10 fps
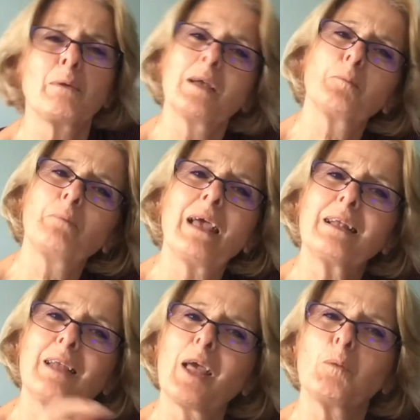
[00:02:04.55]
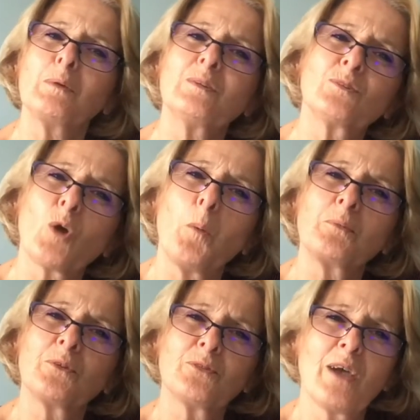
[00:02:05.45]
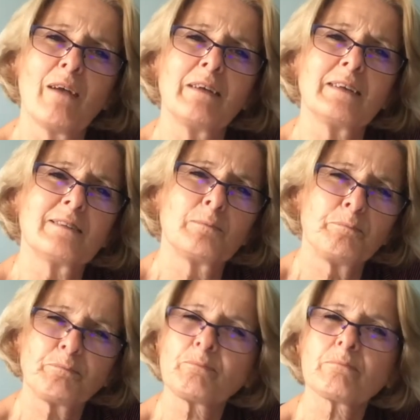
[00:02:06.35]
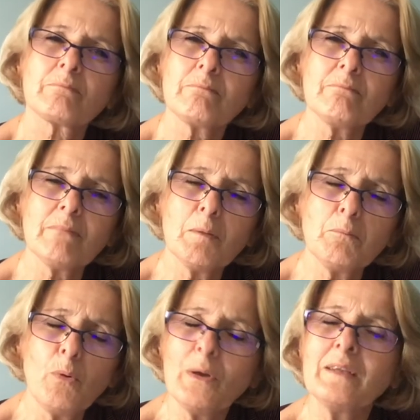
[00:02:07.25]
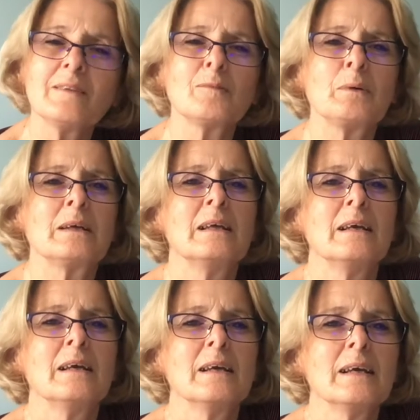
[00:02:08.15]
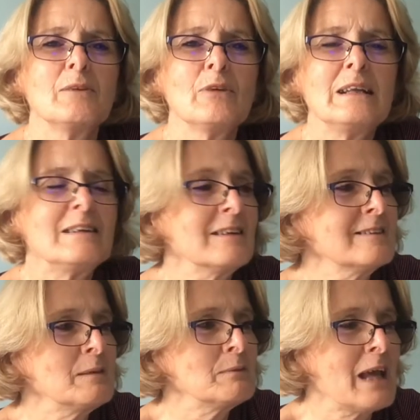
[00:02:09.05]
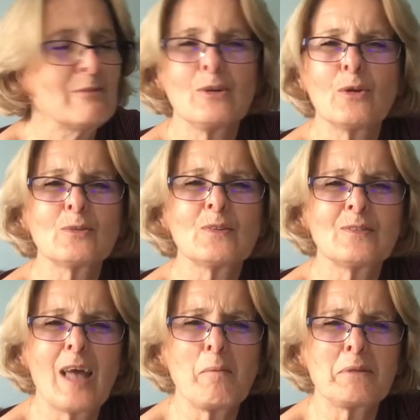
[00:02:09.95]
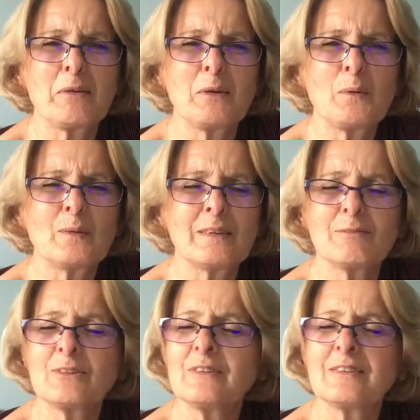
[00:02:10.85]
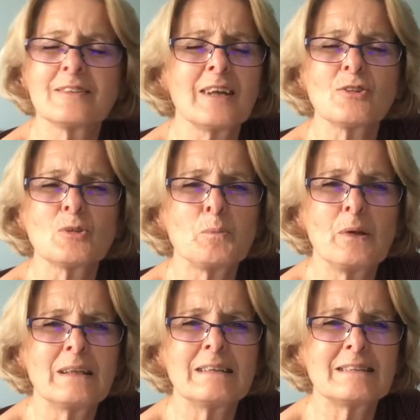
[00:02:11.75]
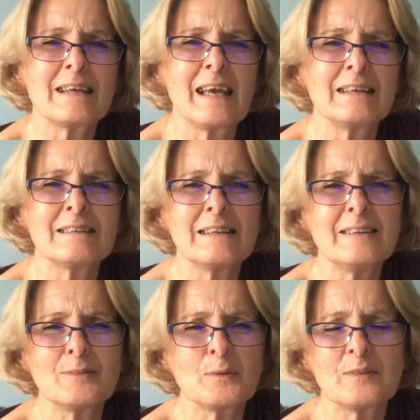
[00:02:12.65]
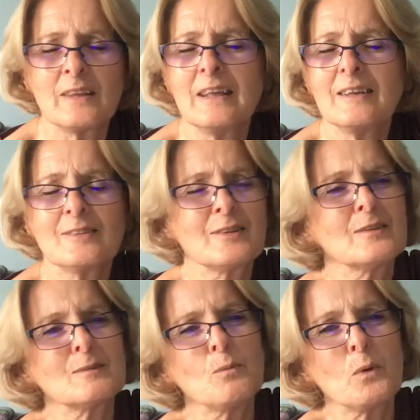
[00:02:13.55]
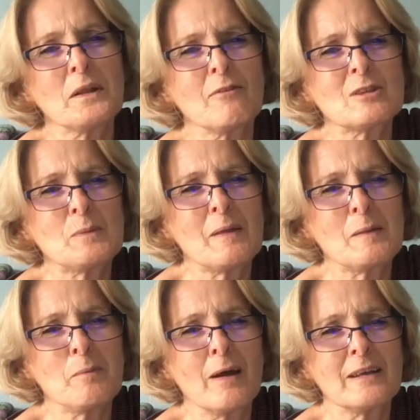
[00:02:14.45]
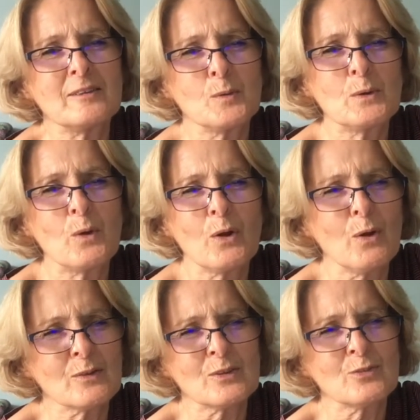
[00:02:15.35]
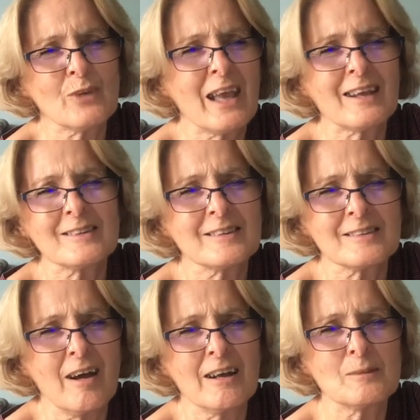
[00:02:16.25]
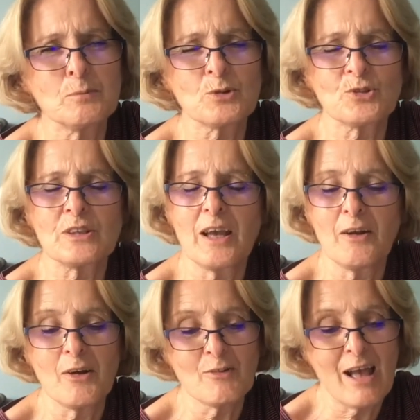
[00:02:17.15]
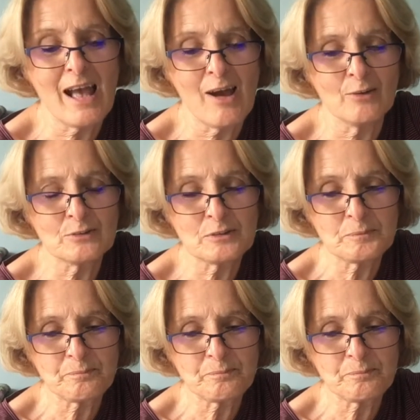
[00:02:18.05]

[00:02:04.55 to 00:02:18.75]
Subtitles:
We had a picnic and we stopped at various points, but he really does seem to have a lot of stamina, and it was just such a brilliant day. And Elise was still small enough to be in the buggy, so he got lots of exercise pushing her around.